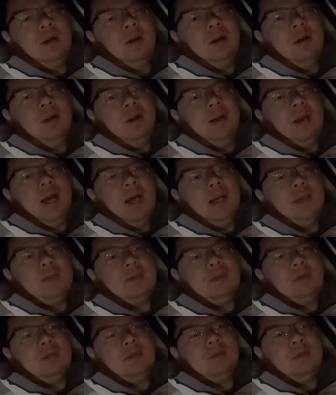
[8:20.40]

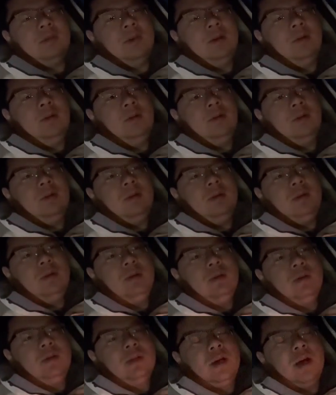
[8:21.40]
unless they
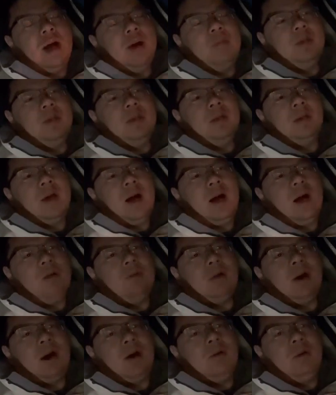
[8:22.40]
the company
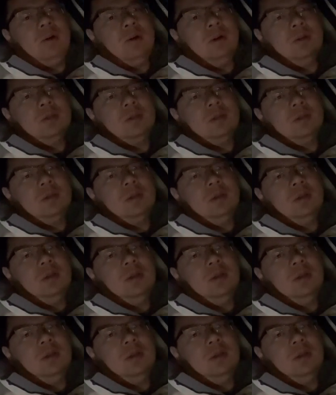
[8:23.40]
cover our loss